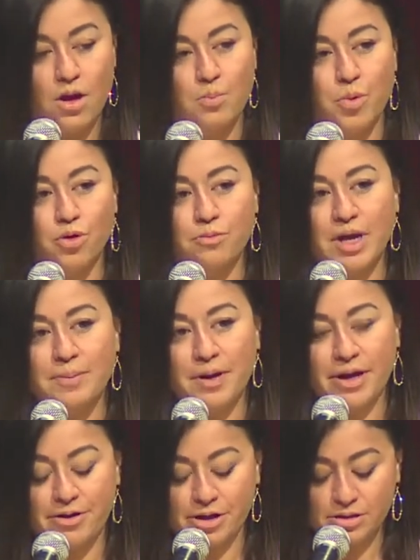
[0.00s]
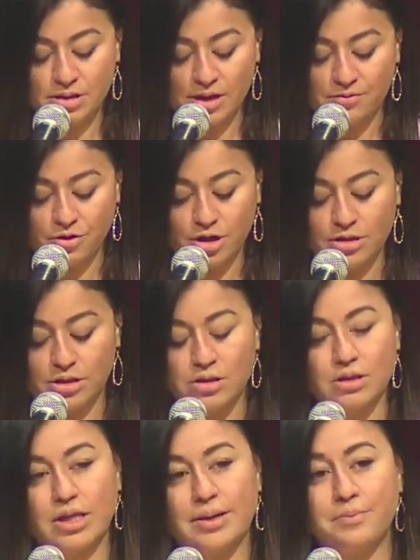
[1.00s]
Both my parents have worked
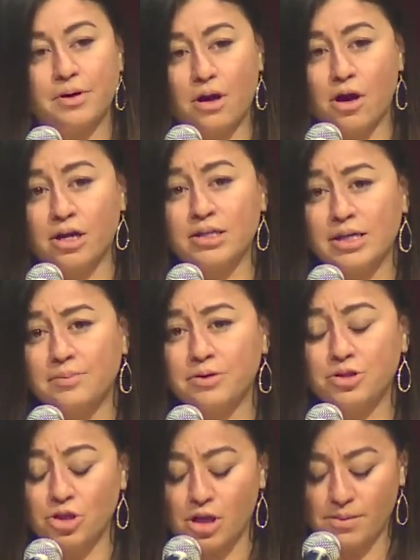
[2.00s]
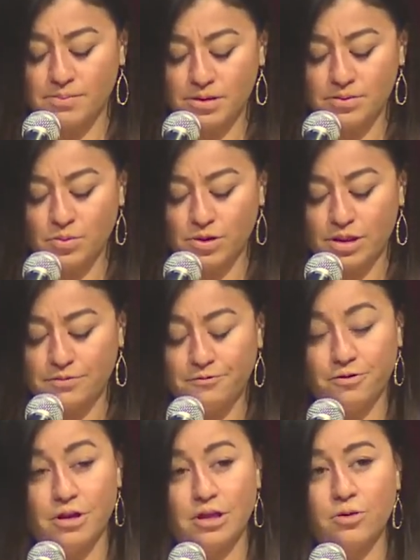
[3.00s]
hard labor jobs
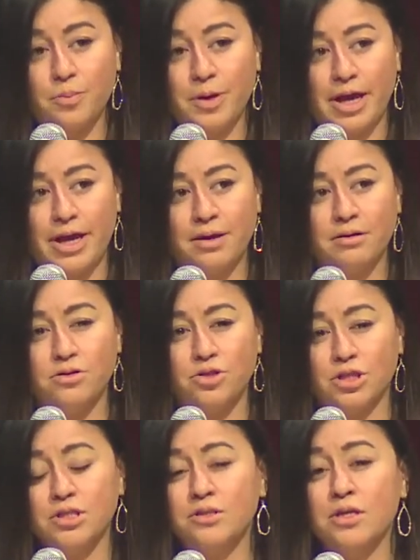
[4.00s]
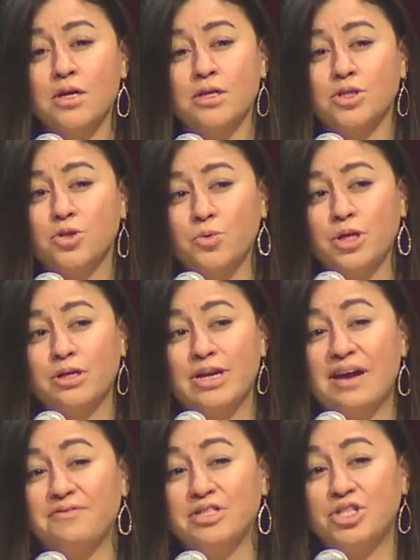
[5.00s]
for little pay just so we could
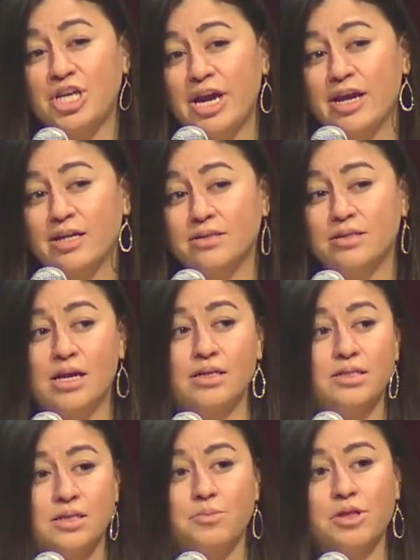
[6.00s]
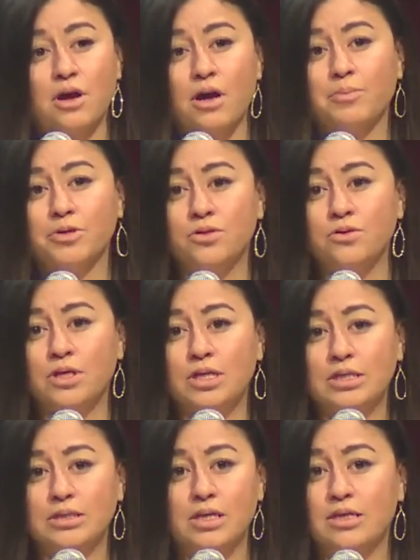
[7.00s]
have a chance at some of the
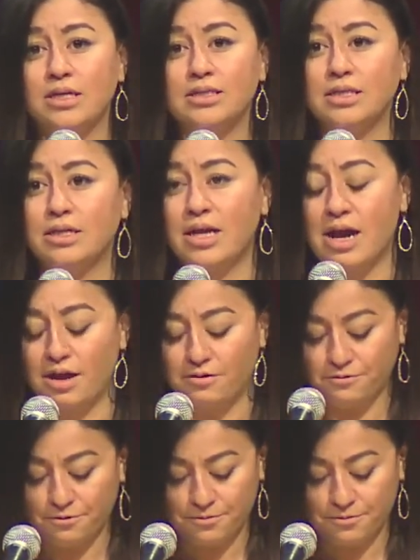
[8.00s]
opportunities that they didn't have.